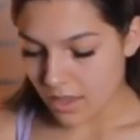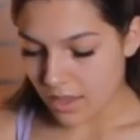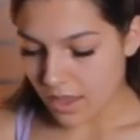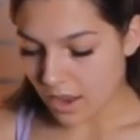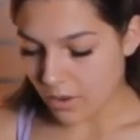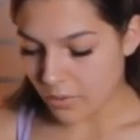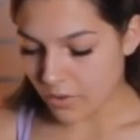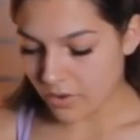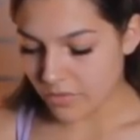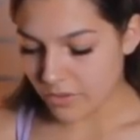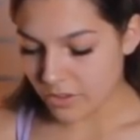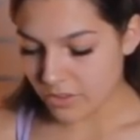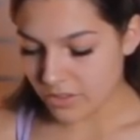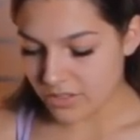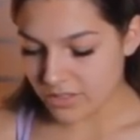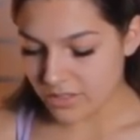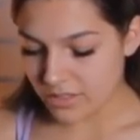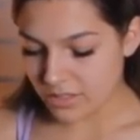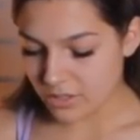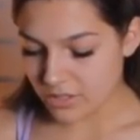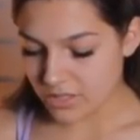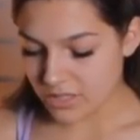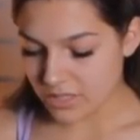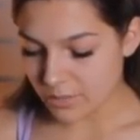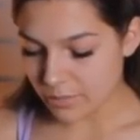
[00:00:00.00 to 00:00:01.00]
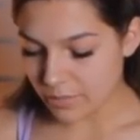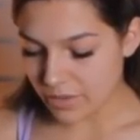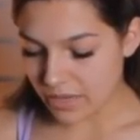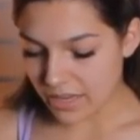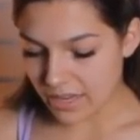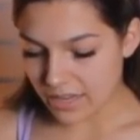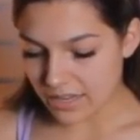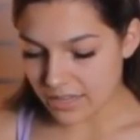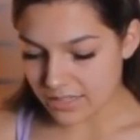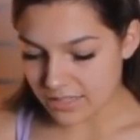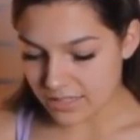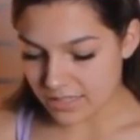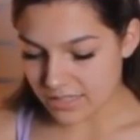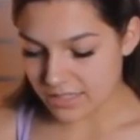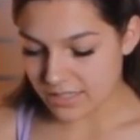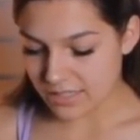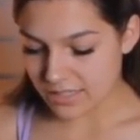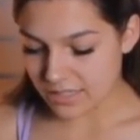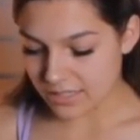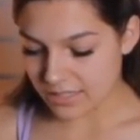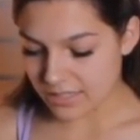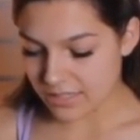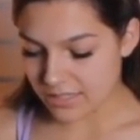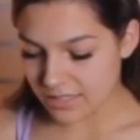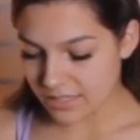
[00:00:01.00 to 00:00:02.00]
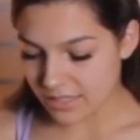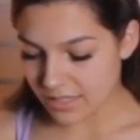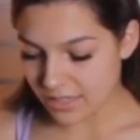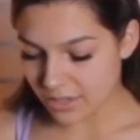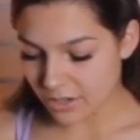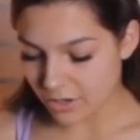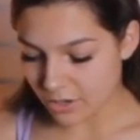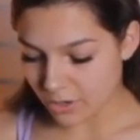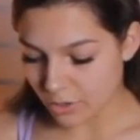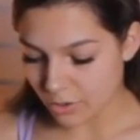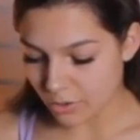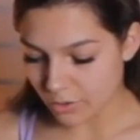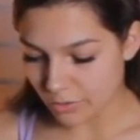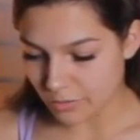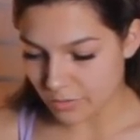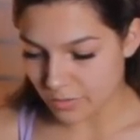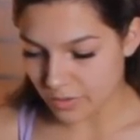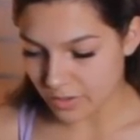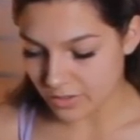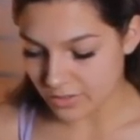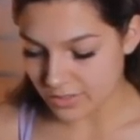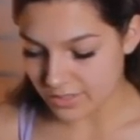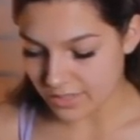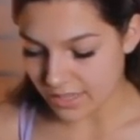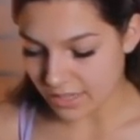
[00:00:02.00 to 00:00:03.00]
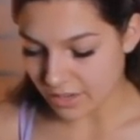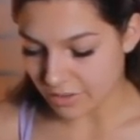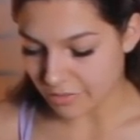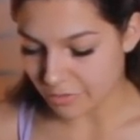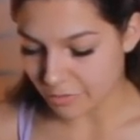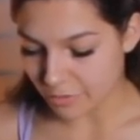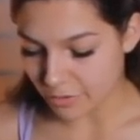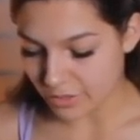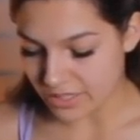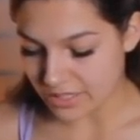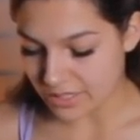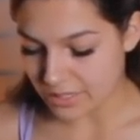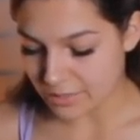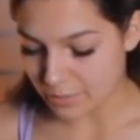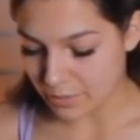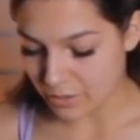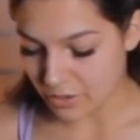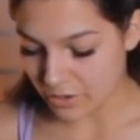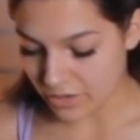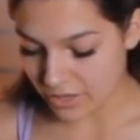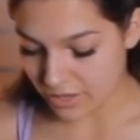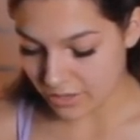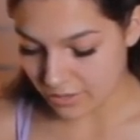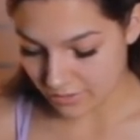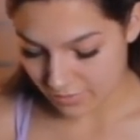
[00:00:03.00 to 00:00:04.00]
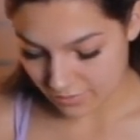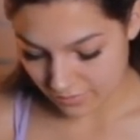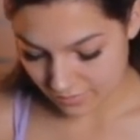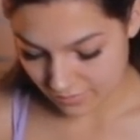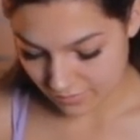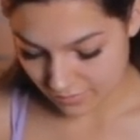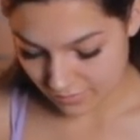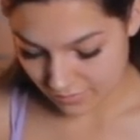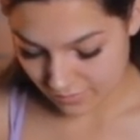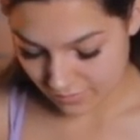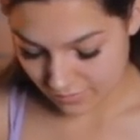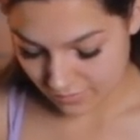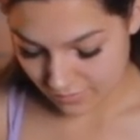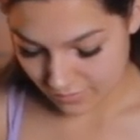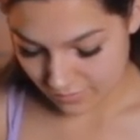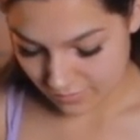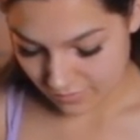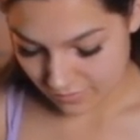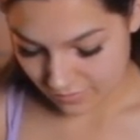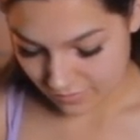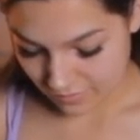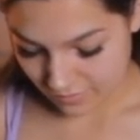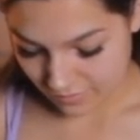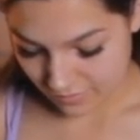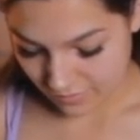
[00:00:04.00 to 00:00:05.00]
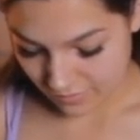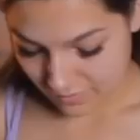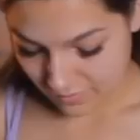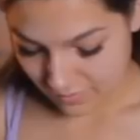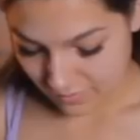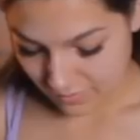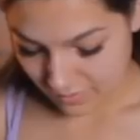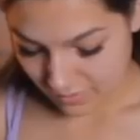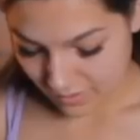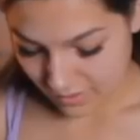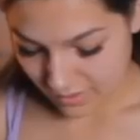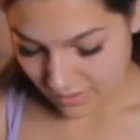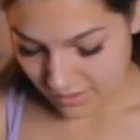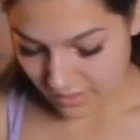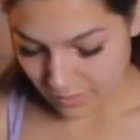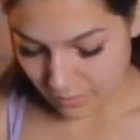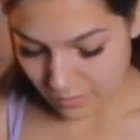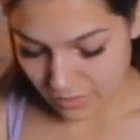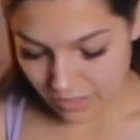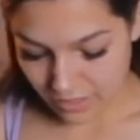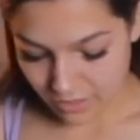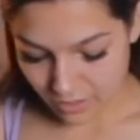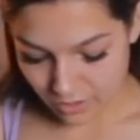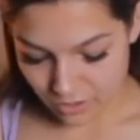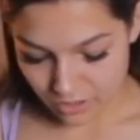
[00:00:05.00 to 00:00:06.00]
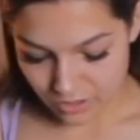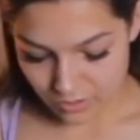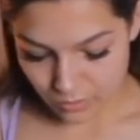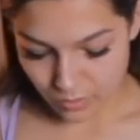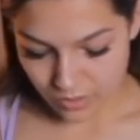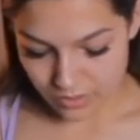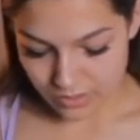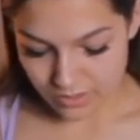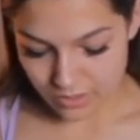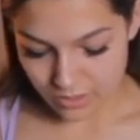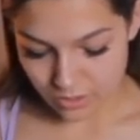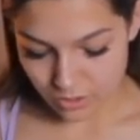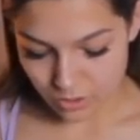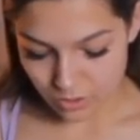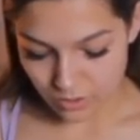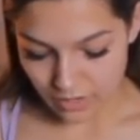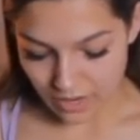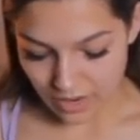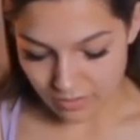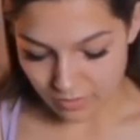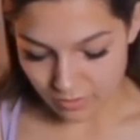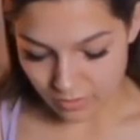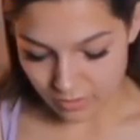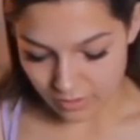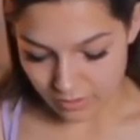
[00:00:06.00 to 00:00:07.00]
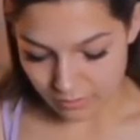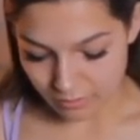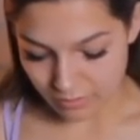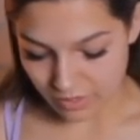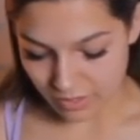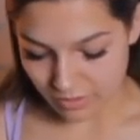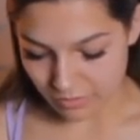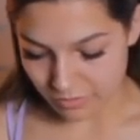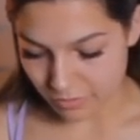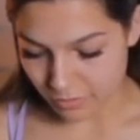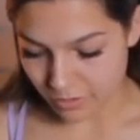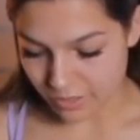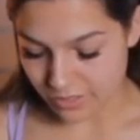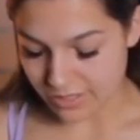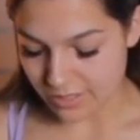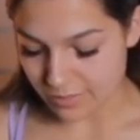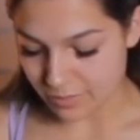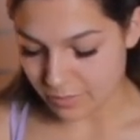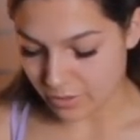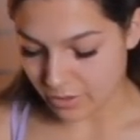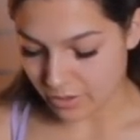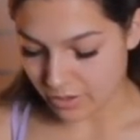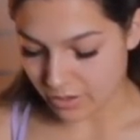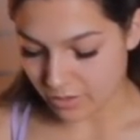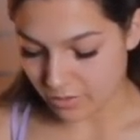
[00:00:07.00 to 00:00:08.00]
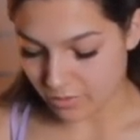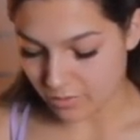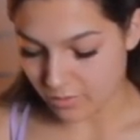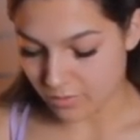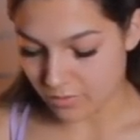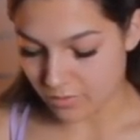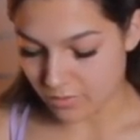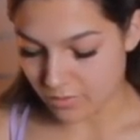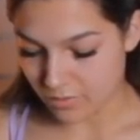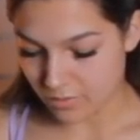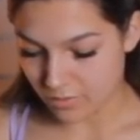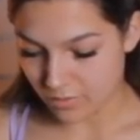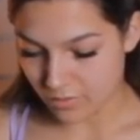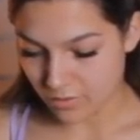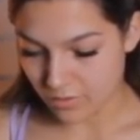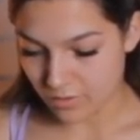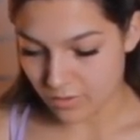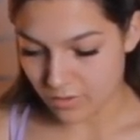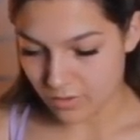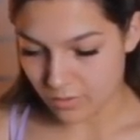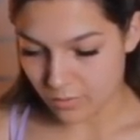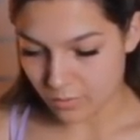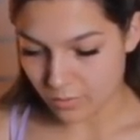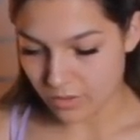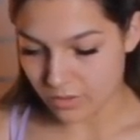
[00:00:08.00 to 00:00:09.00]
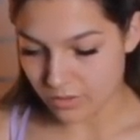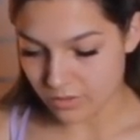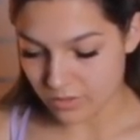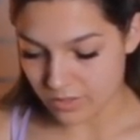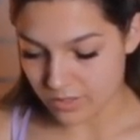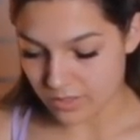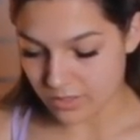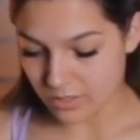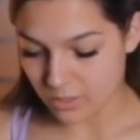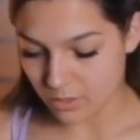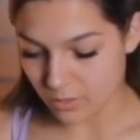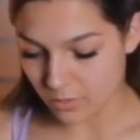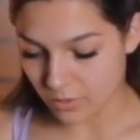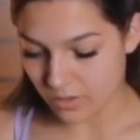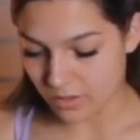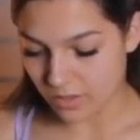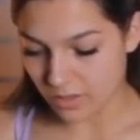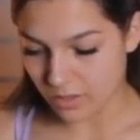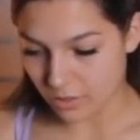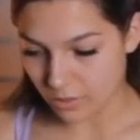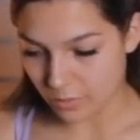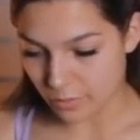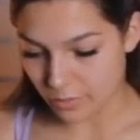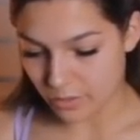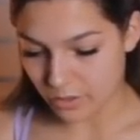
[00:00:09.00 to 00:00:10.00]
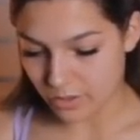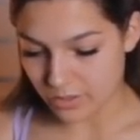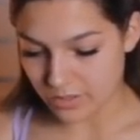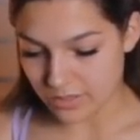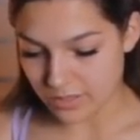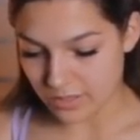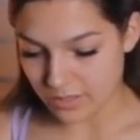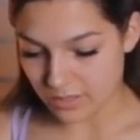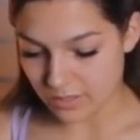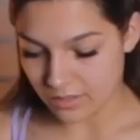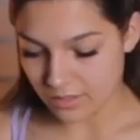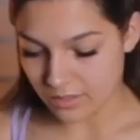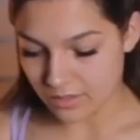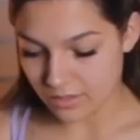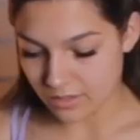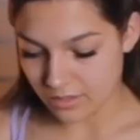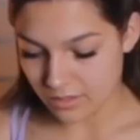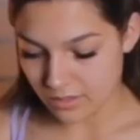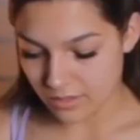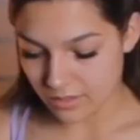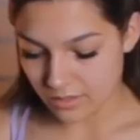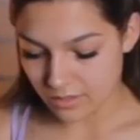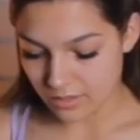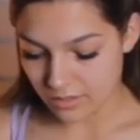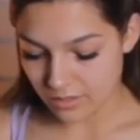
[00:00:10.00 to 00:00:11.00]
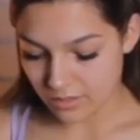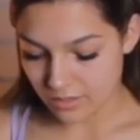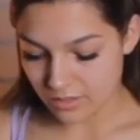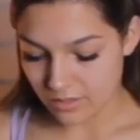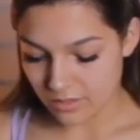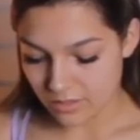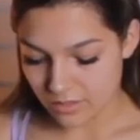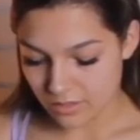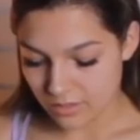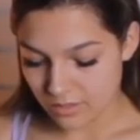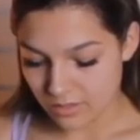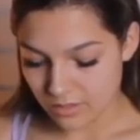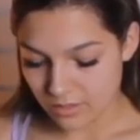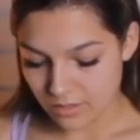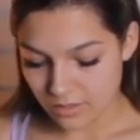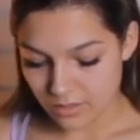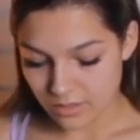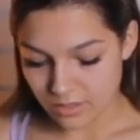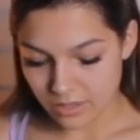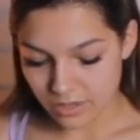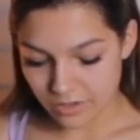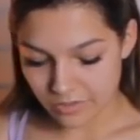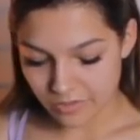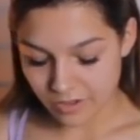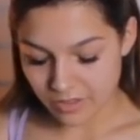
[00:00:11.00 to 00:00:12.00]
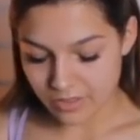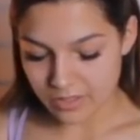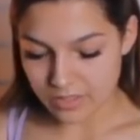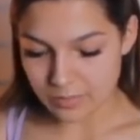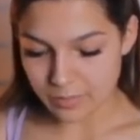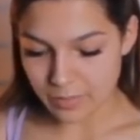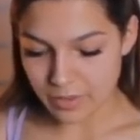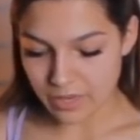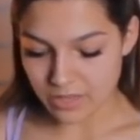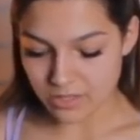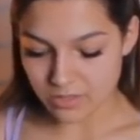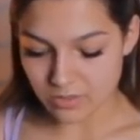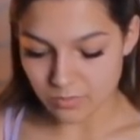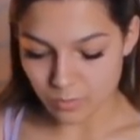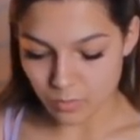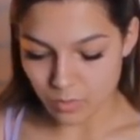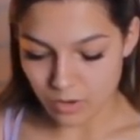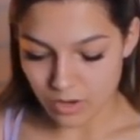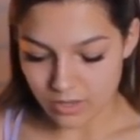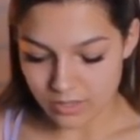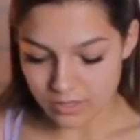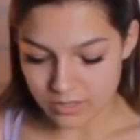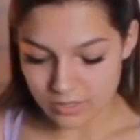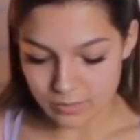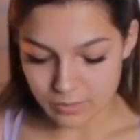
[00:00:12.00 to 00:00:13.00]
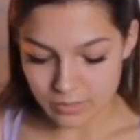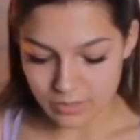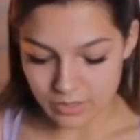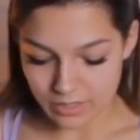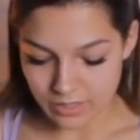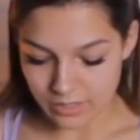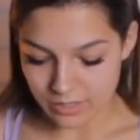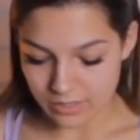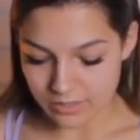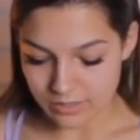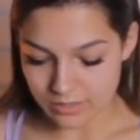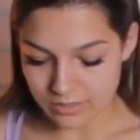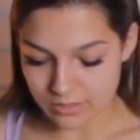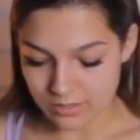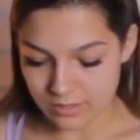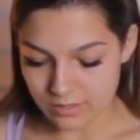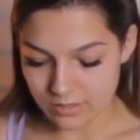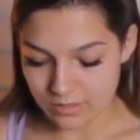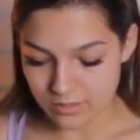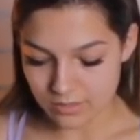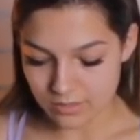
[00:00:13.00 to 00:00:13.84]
However, there's somebody at a distance here who feels like a free spirit. Somebody here just wants to travel and be a free spirit. Whether this is you or the other person. Clarify this Page of Wands, please.